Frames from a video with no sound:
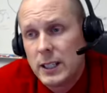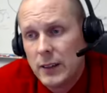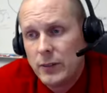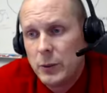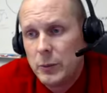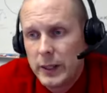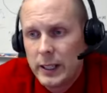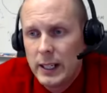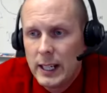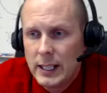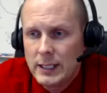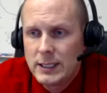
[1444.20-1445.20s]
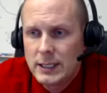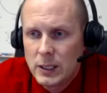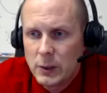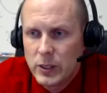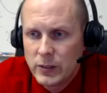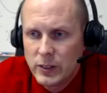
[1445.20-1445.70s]
everybody has
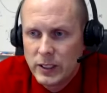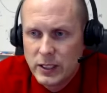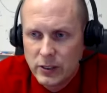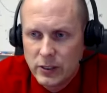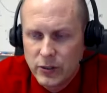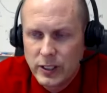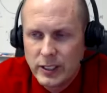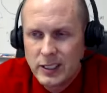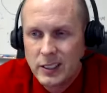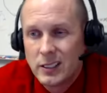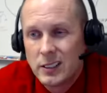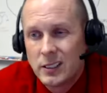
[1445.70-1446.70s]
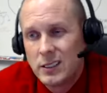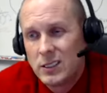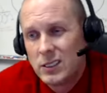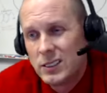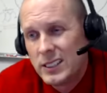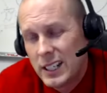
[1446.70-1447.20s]
somewhat of a different
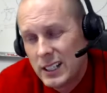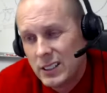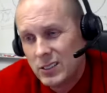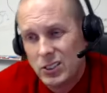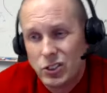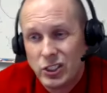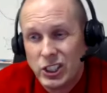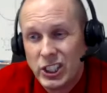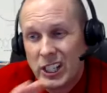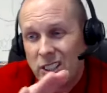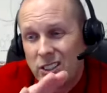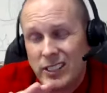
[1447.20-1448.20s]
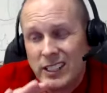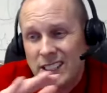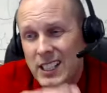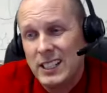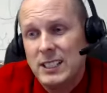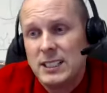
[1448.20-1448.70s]
trajectory
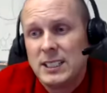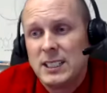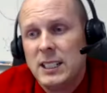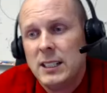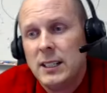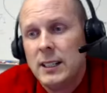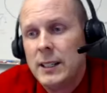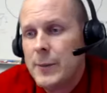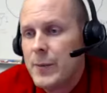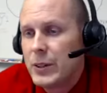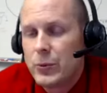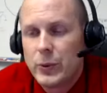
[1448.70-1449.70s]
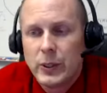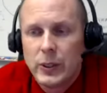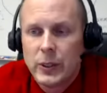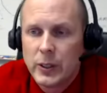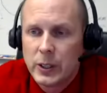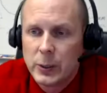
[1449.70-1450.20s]
tendency, it's really
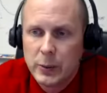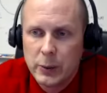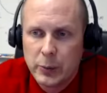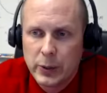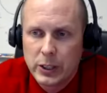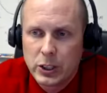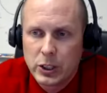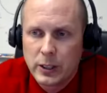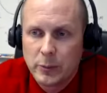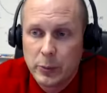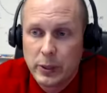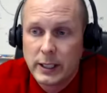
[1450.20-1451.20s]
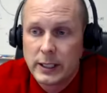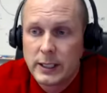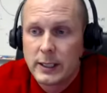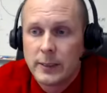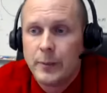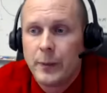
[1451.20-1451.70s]
hard to be
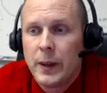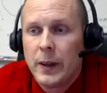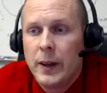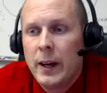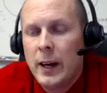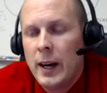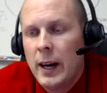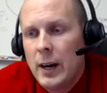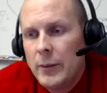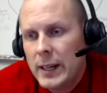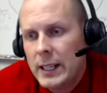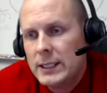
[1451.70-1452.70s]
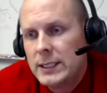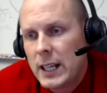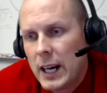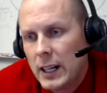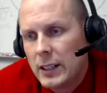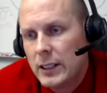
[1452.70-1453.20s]
predicting. I'm not
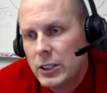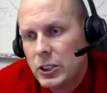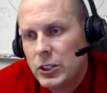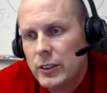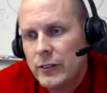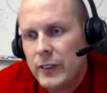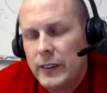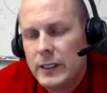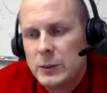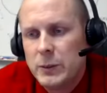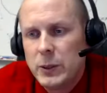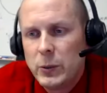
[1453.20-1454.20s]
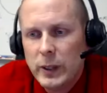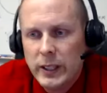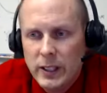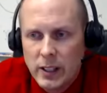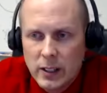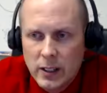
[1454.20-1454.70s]
entirely sure it varies between
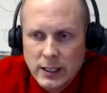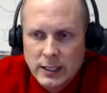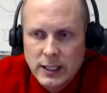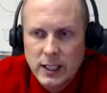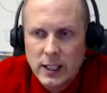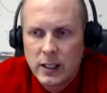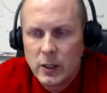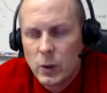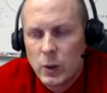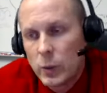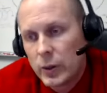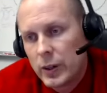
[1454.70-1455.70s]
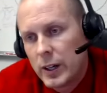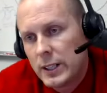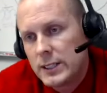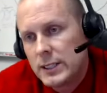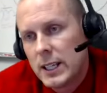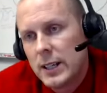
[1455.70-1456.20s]
young onset and older
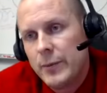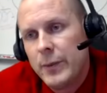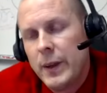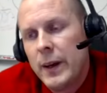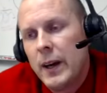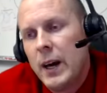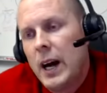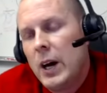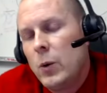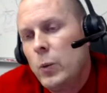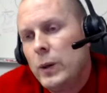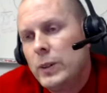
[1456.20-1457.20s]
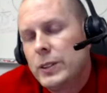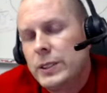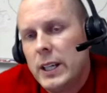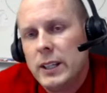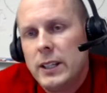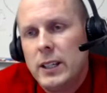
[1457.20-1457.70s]
onset. I will
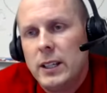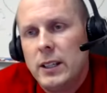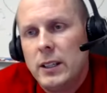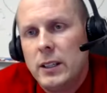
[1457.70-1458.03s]
say that